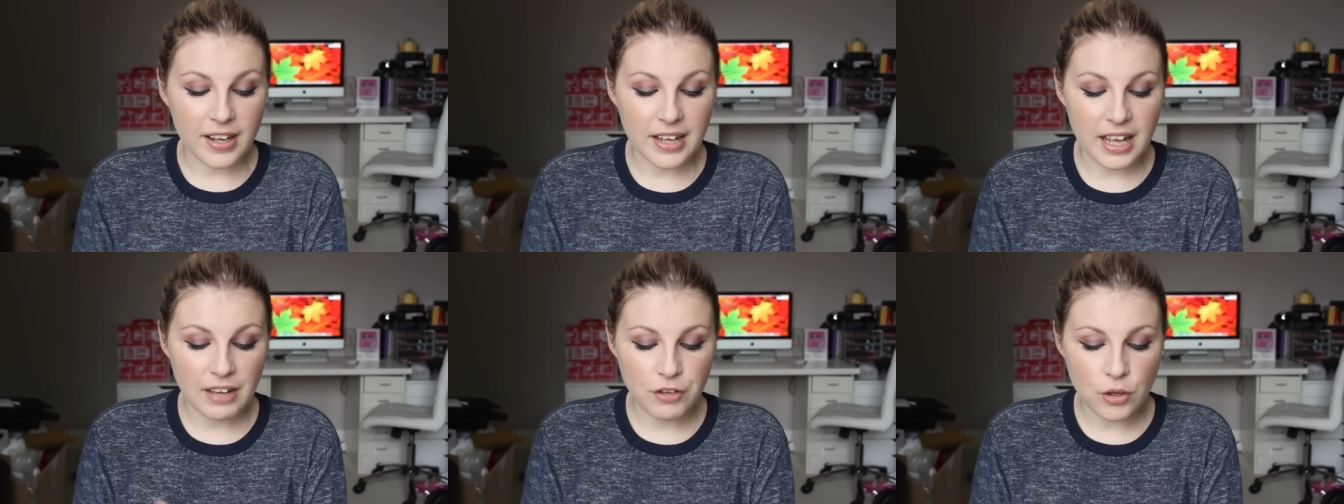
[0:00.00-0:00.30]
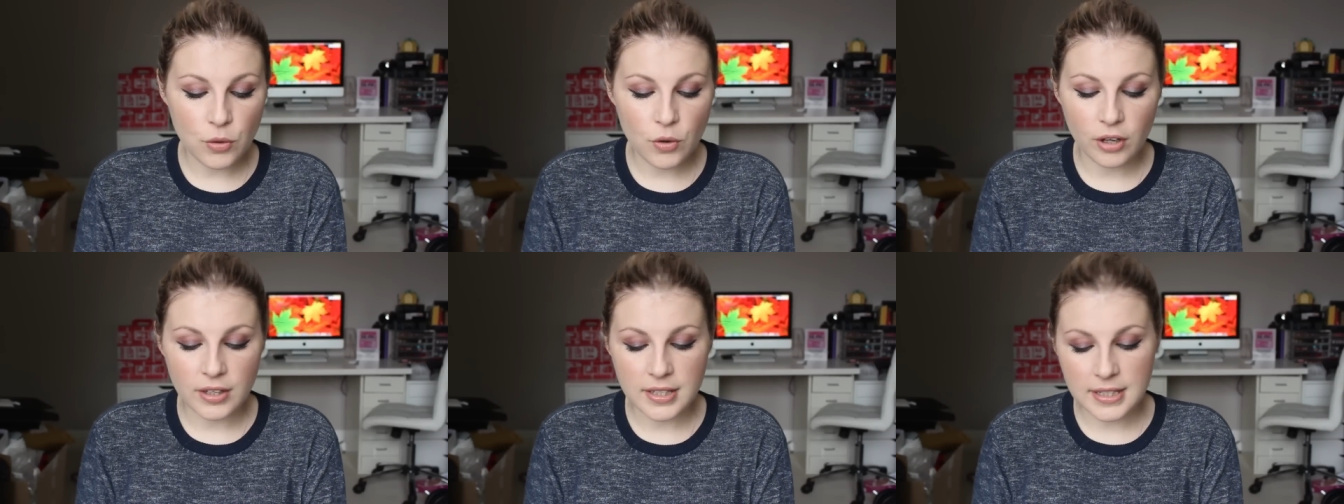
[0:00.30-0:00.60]
If
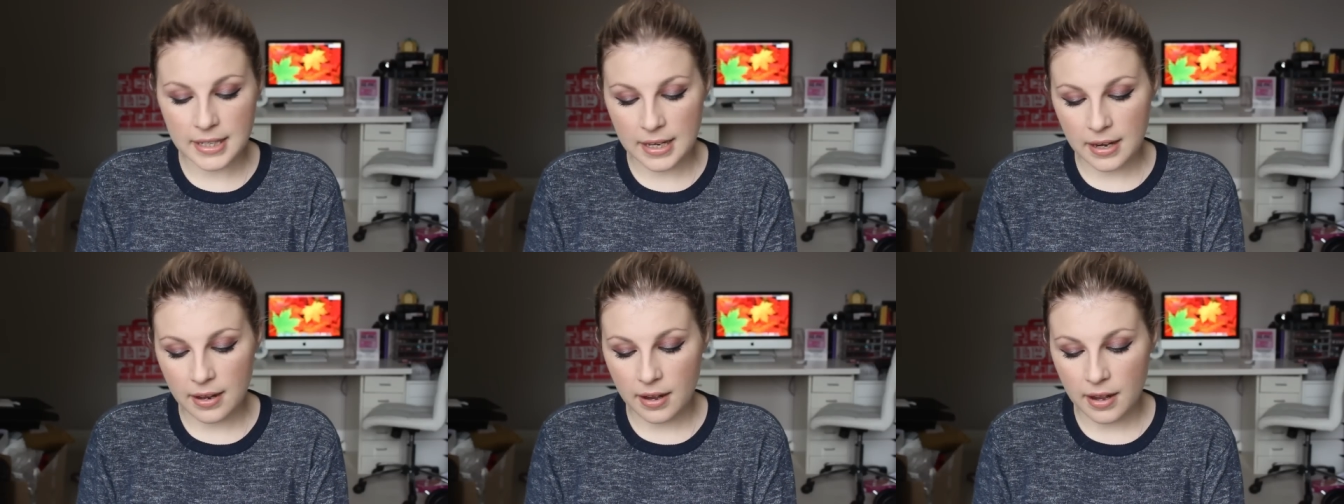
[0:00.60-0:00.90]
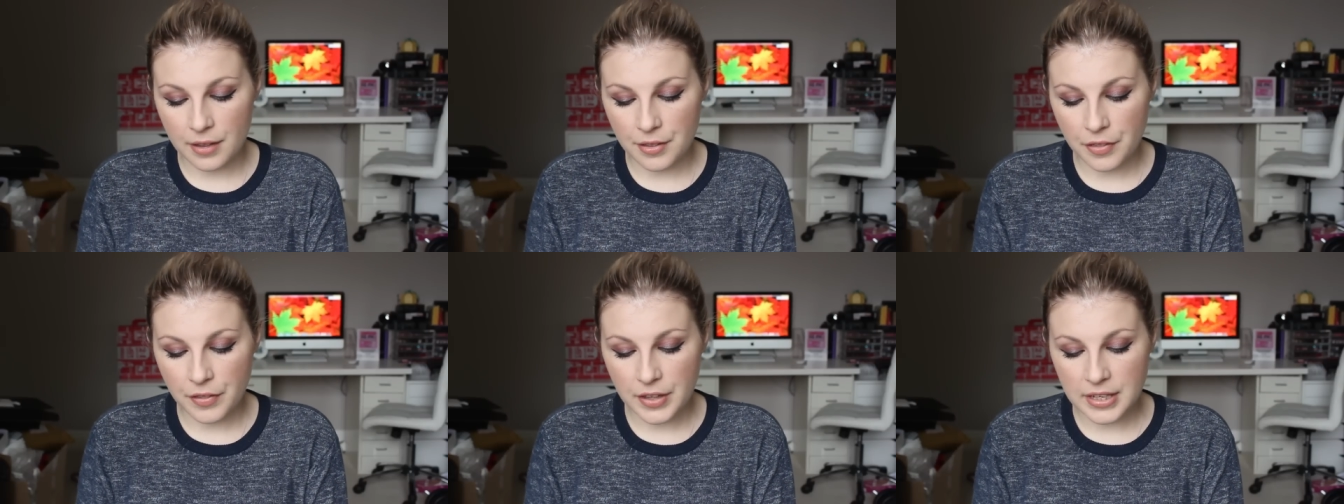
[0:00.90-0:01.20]
you consider
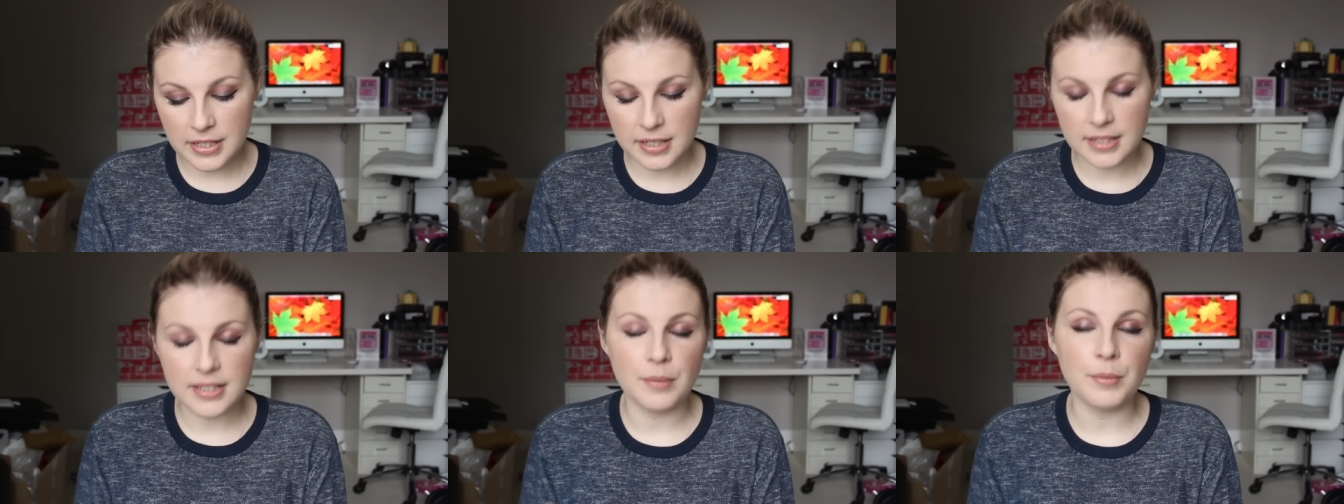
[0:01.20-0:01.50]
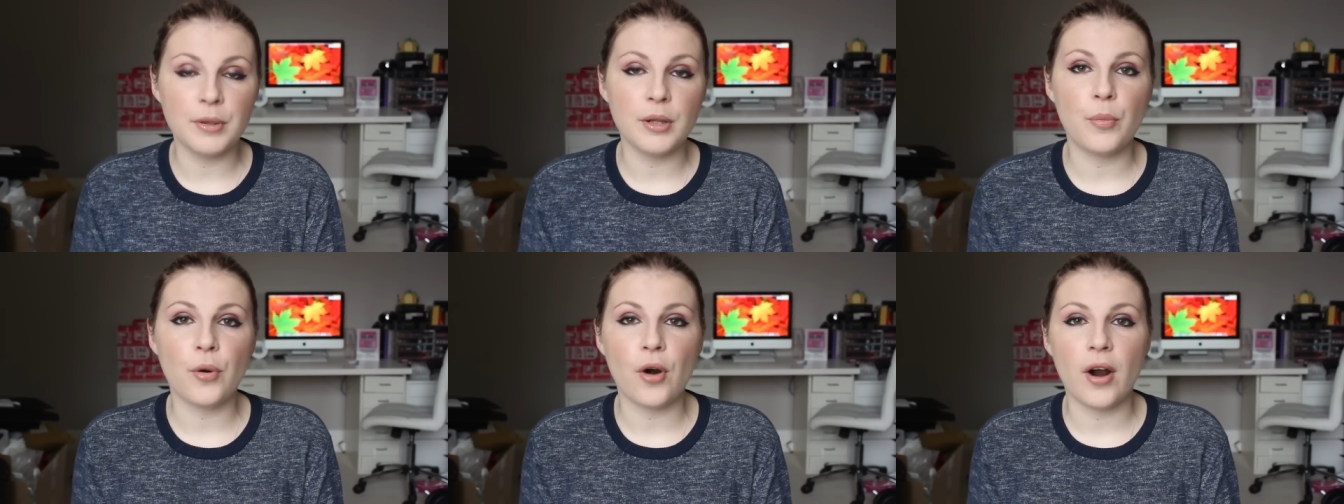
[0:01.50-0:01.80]
that these are
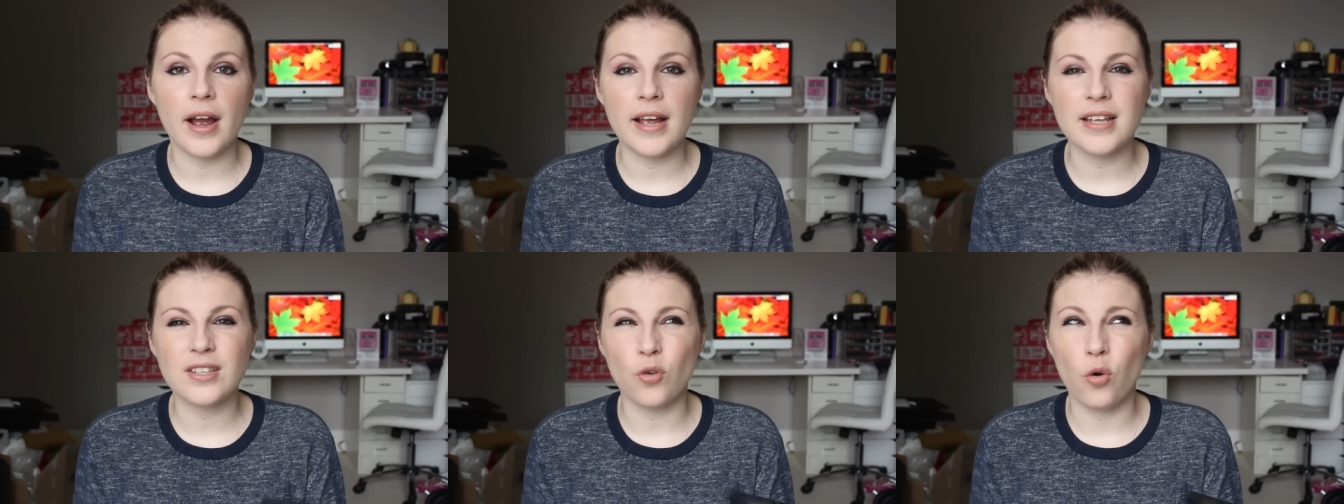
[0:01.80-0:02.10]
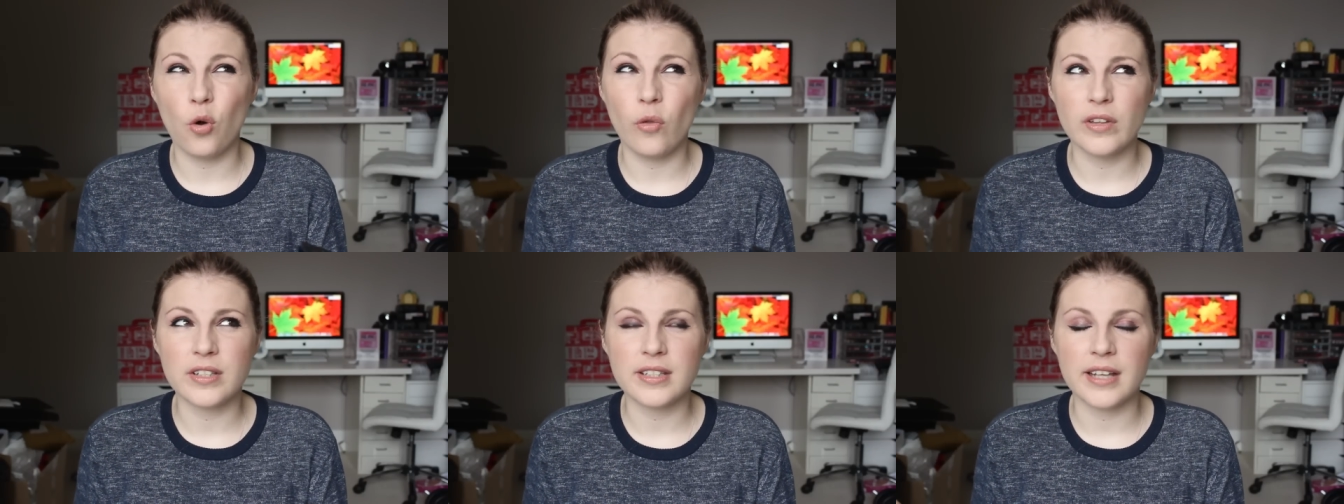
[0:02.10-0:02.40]
similar price
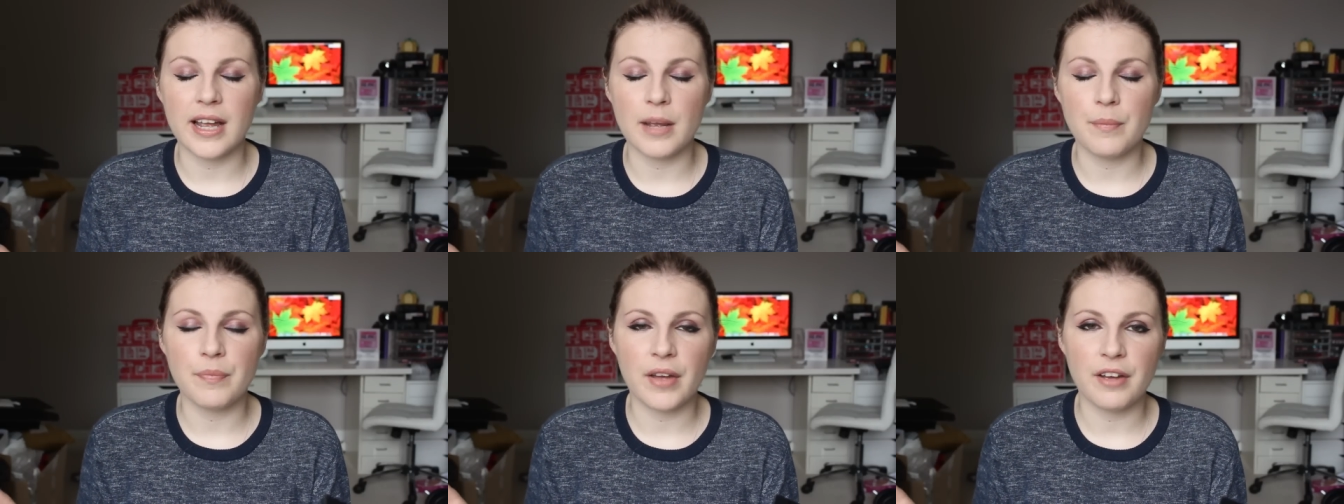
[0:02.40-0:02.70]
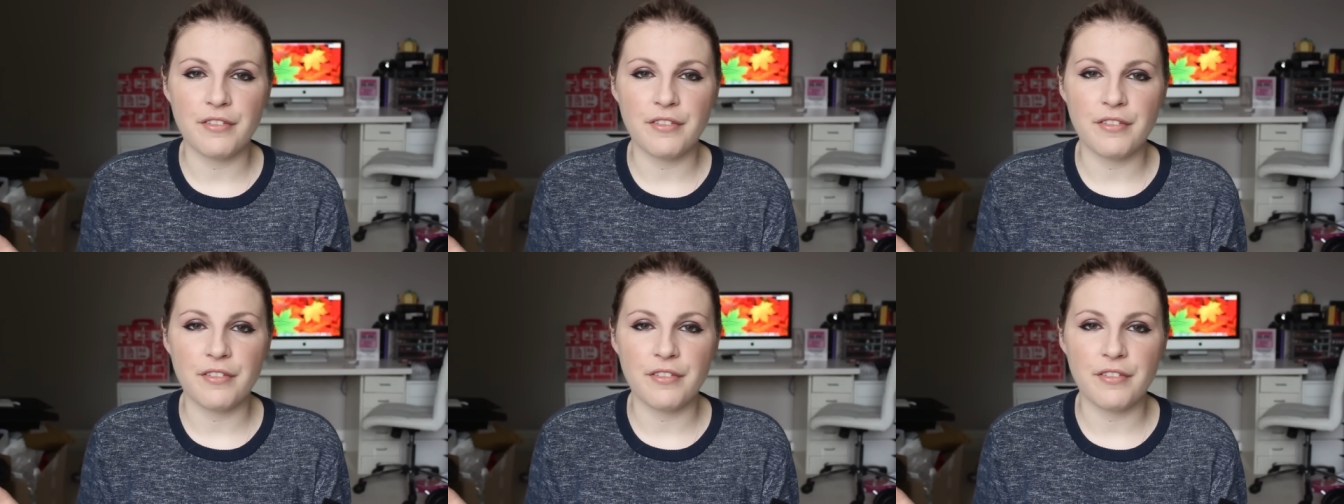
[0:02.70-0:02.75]
or the same,